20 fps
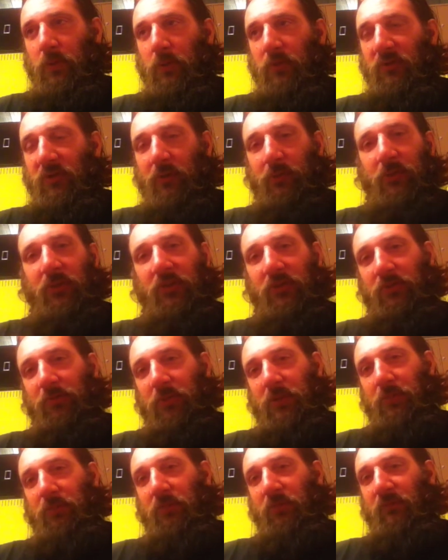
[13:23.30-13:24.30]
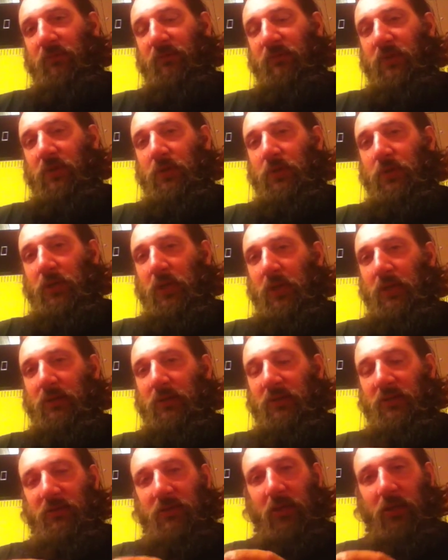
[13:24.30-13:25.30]
some of these people feel like
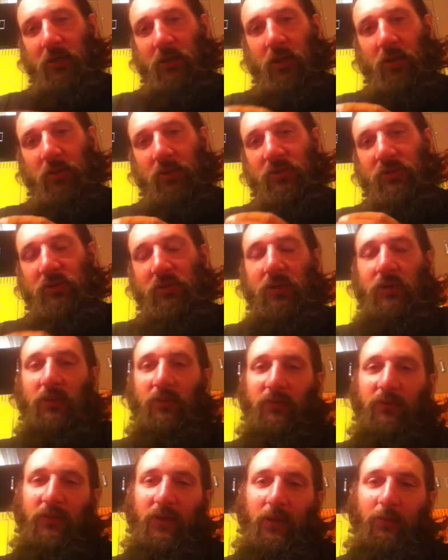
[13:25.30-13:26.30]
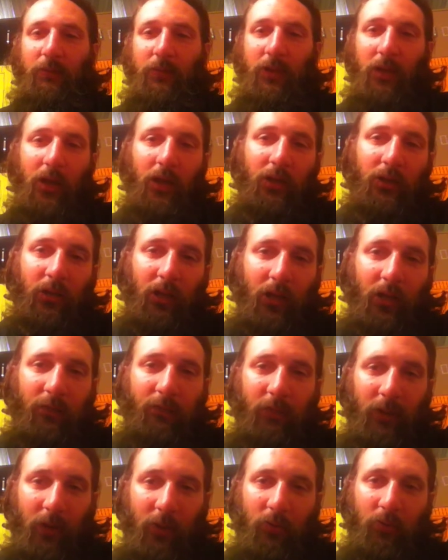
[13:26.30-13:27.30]
this technology gives them godlike
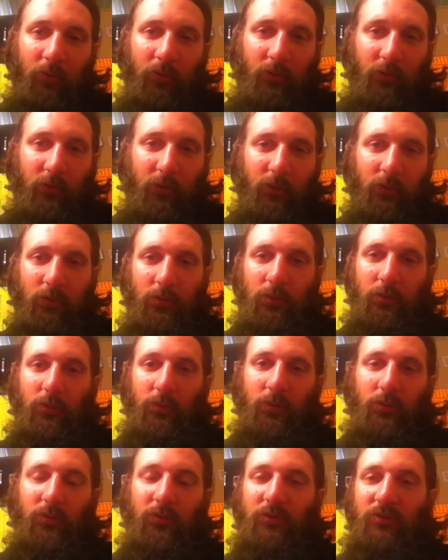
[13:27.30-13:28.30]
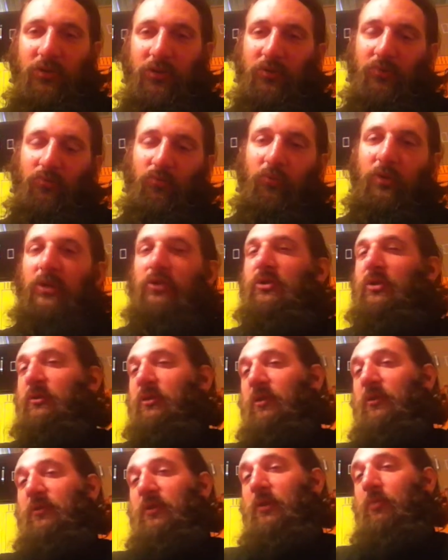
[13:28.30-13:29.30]
powers to just reach
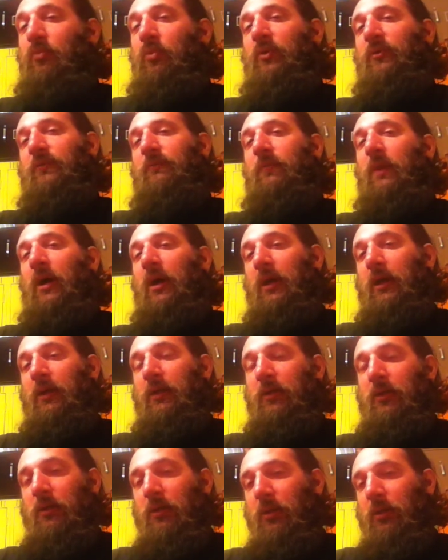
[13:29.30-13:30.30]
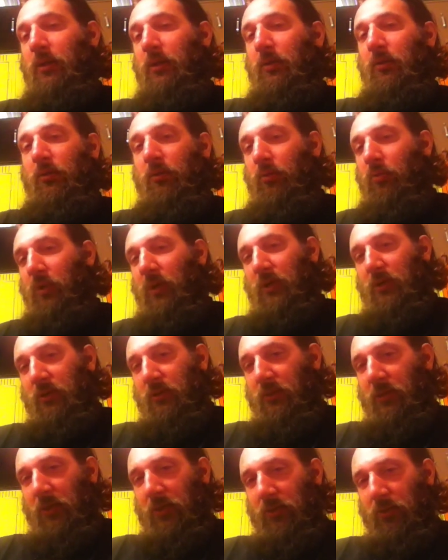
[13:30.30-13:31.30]
into someone's mind the way
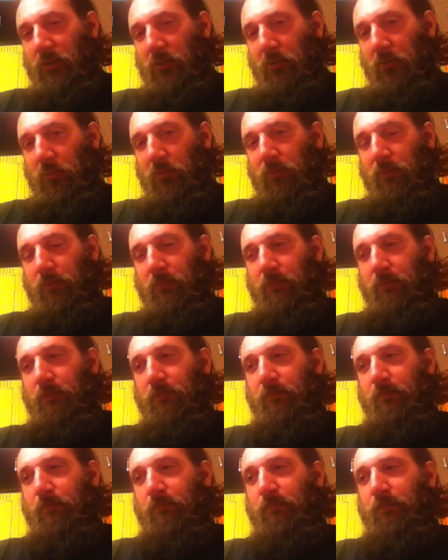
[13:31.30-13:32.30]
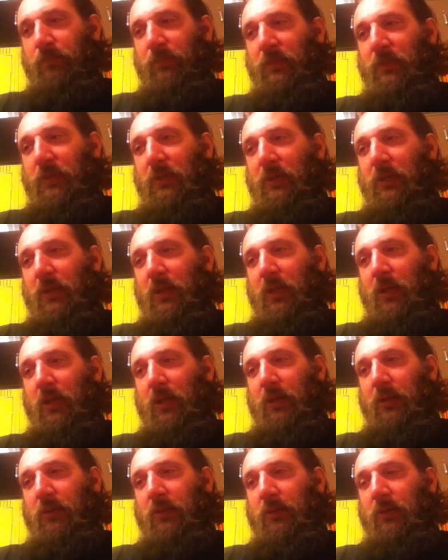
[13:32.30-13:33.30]
that they do.
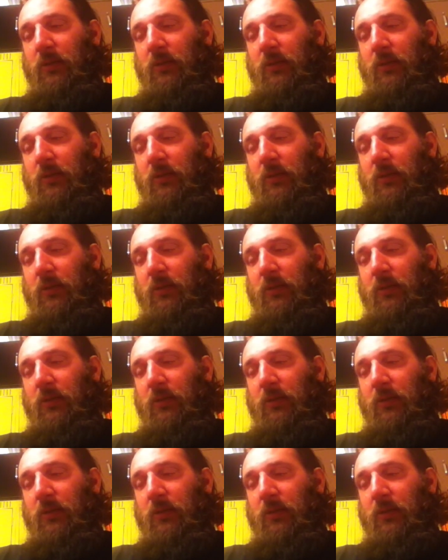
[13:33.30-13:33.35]
And